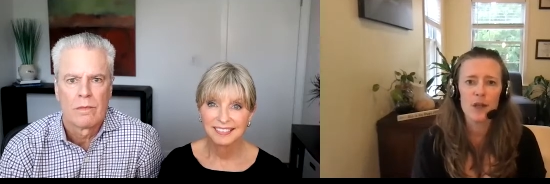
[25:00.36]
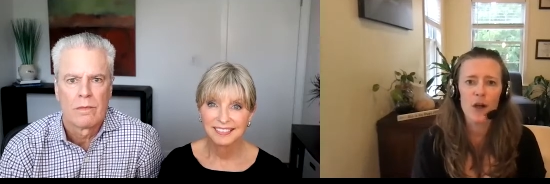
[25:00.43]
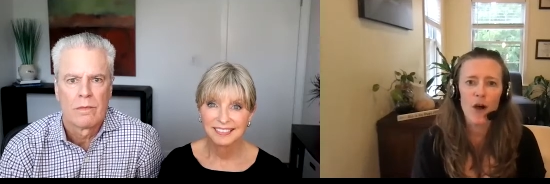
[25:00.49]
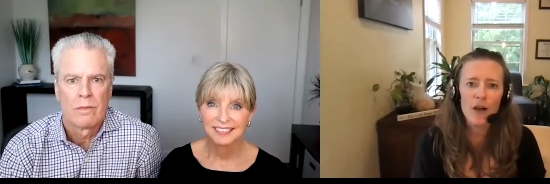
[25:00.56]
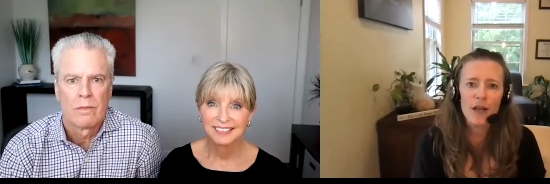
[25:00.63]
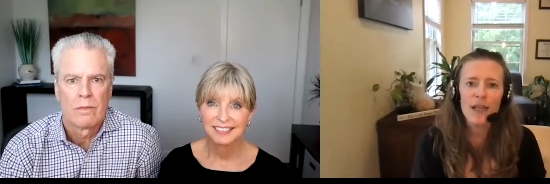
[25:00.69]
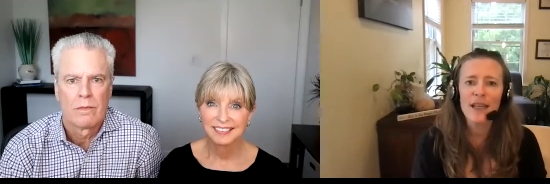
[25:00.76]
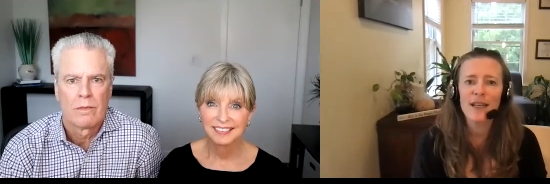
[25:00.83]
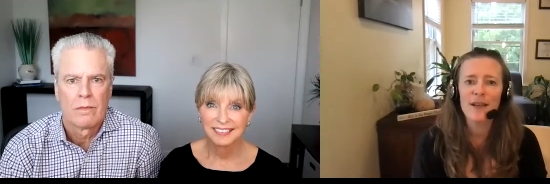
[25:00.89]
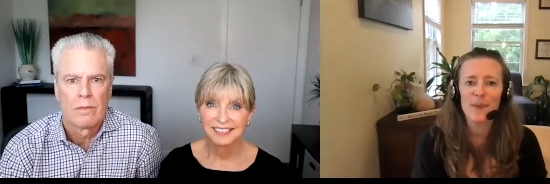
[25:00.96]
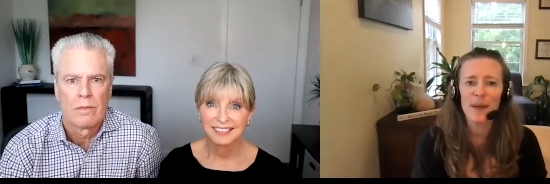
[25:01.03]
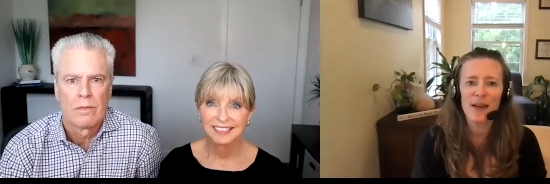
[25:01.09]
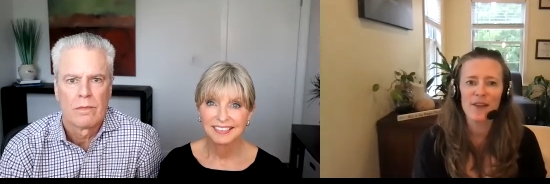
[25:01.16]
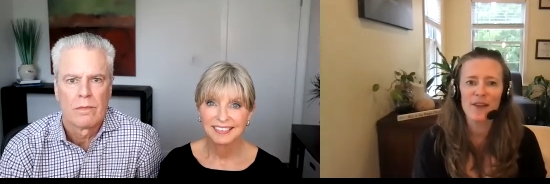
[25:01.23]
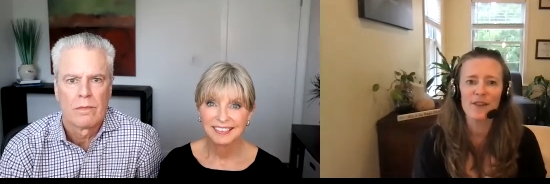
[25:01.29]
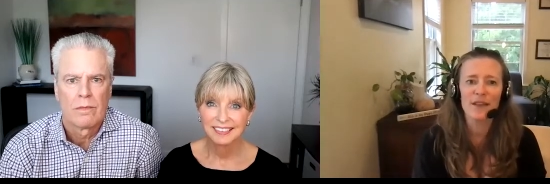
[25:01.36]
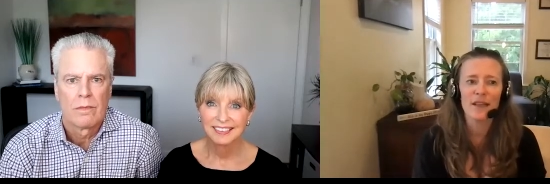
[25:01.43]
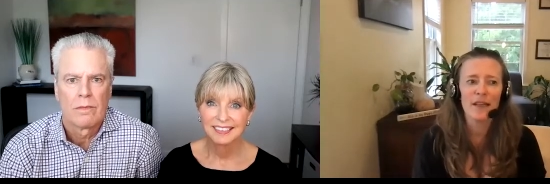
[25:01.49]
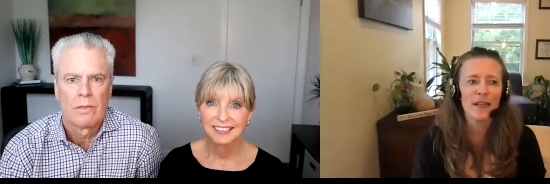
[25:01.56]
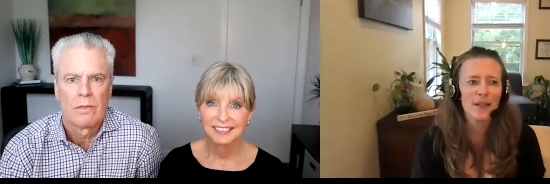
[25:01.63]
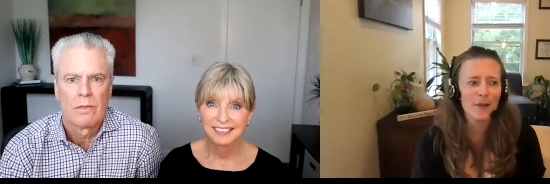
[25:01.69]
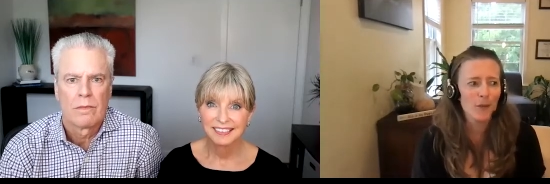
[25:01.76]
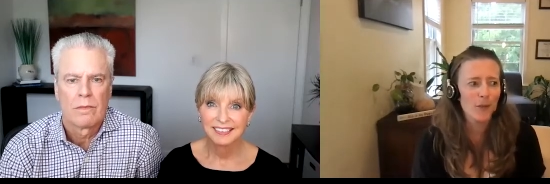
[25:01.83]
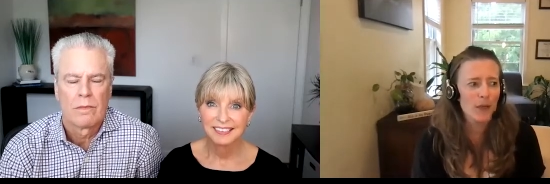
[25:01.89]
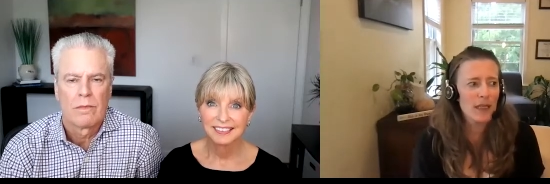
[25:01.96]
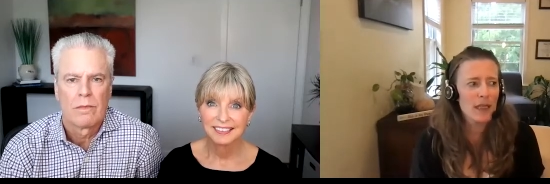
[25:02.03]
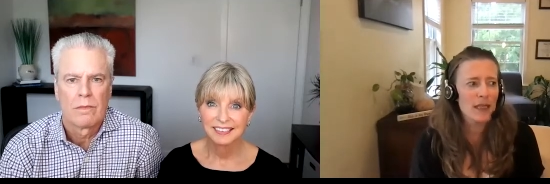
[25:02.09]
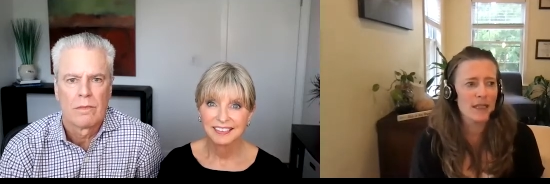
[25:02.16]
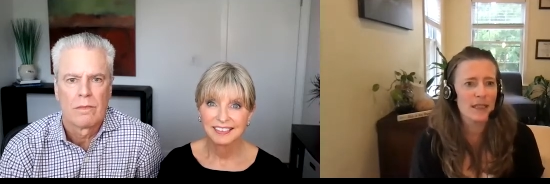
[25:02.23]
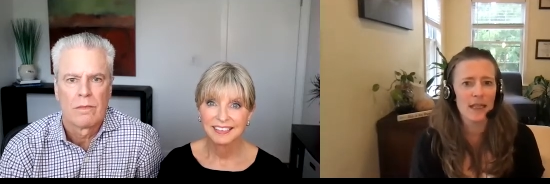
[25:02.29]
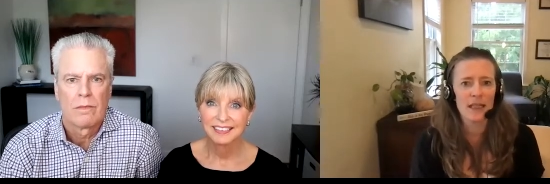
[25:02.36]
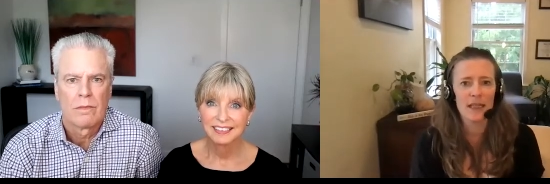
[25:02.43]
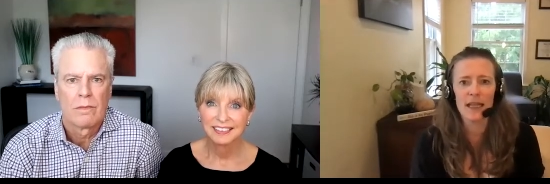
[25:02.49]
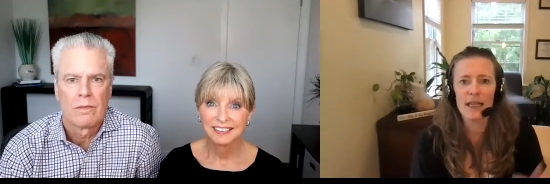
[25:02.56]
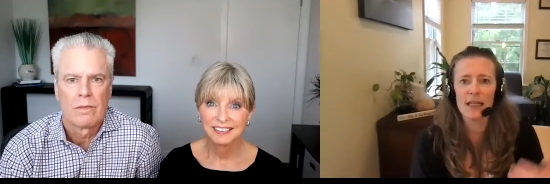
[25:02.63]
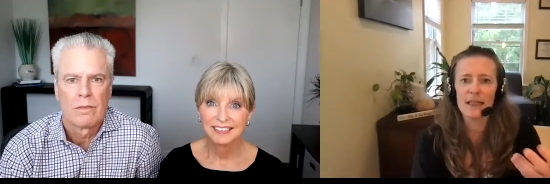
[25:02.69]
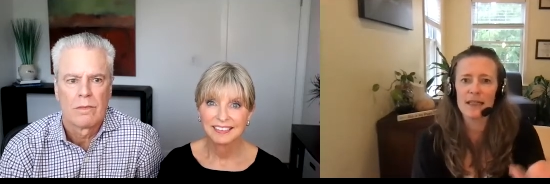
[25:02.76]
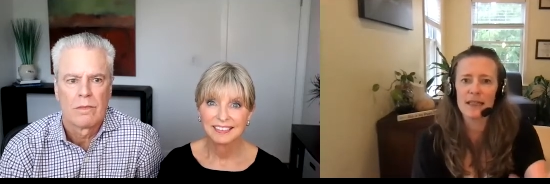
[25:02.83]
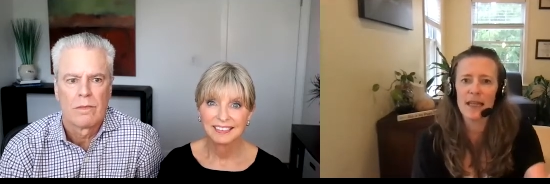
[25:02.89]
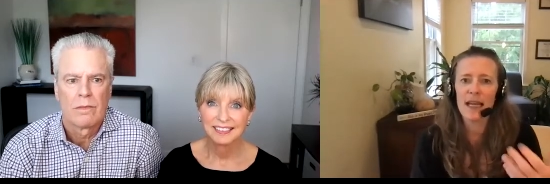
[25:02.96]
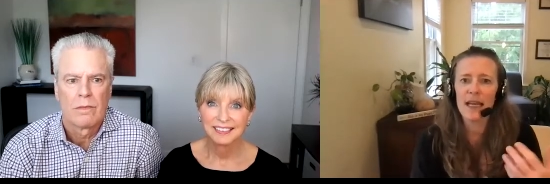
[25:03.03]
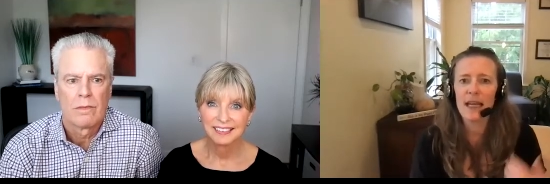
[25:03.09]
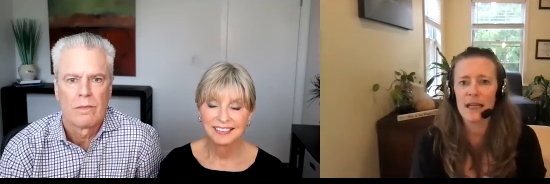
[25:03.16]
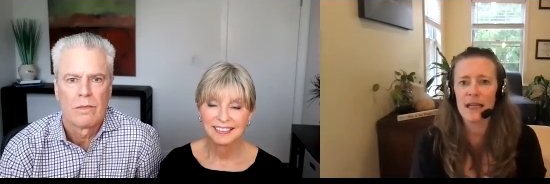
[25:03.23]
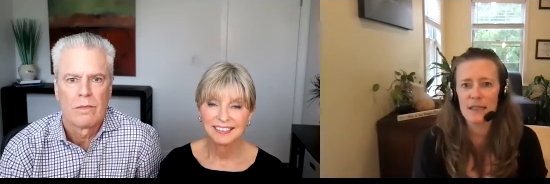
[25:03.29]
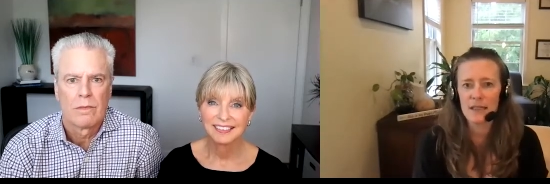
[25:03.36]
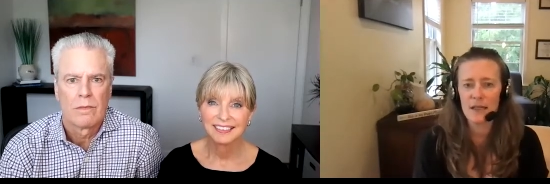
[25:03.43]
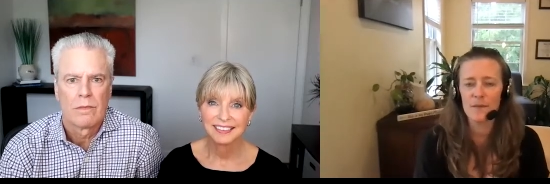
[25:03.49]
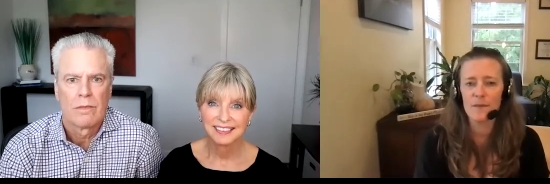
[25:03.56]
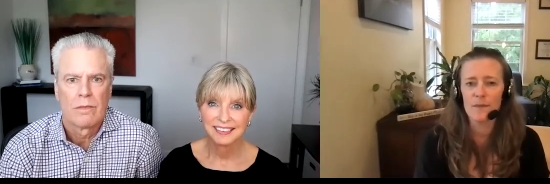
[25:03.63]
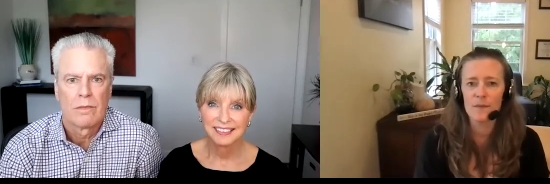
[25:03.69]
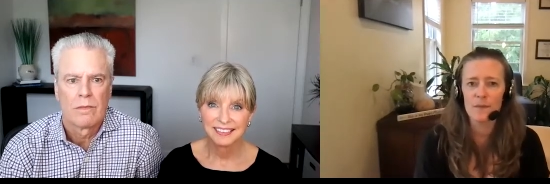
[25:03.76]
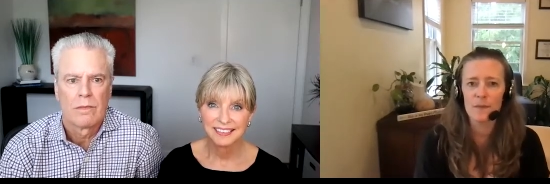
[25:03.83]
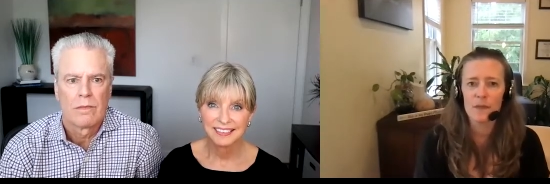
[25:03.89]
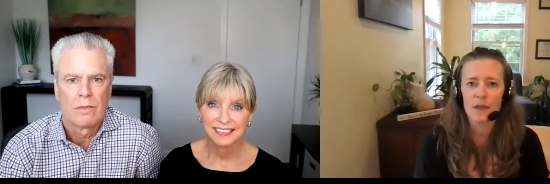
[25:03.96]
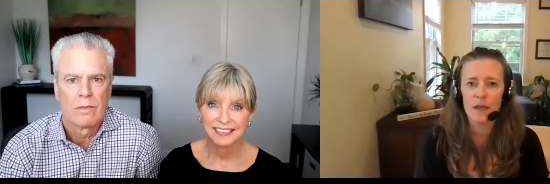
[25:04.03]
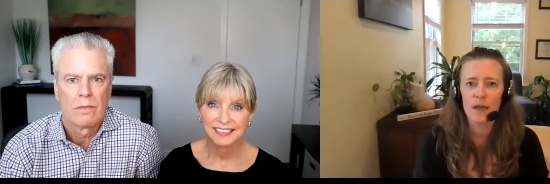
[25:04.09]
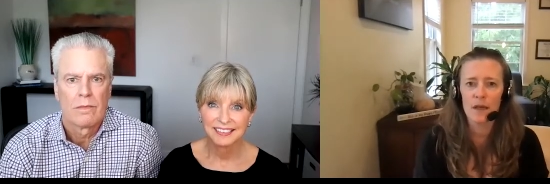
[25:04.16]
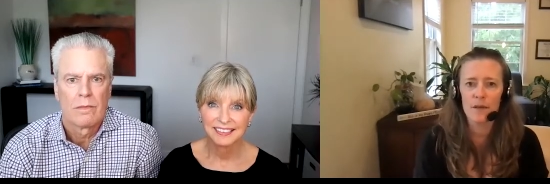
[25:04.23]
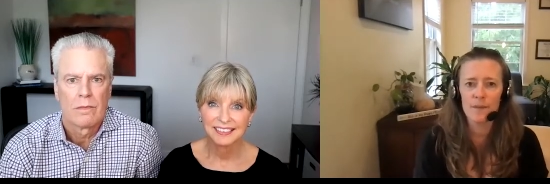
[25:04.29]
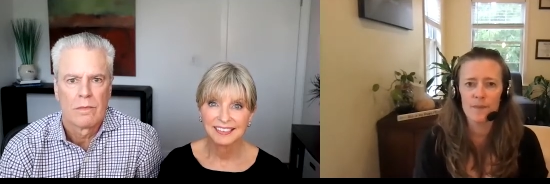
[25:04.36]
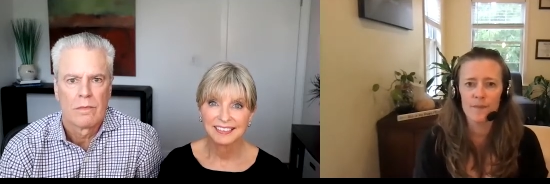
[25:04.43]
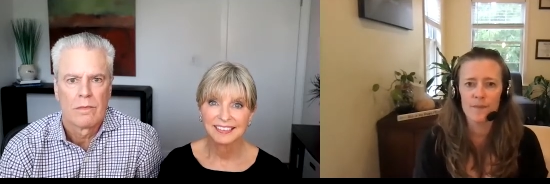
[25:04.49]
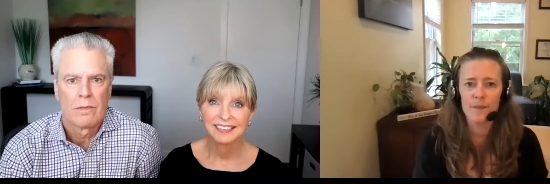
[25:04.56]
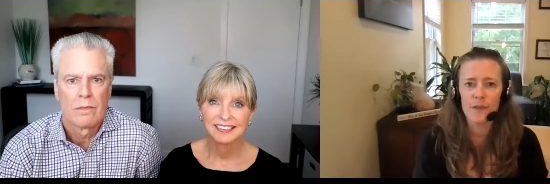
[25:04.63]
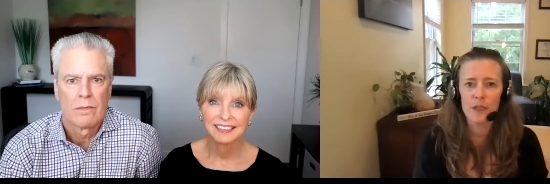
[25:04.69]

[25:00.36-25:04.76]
Speaker 1: talking about what it is that, like taking some um,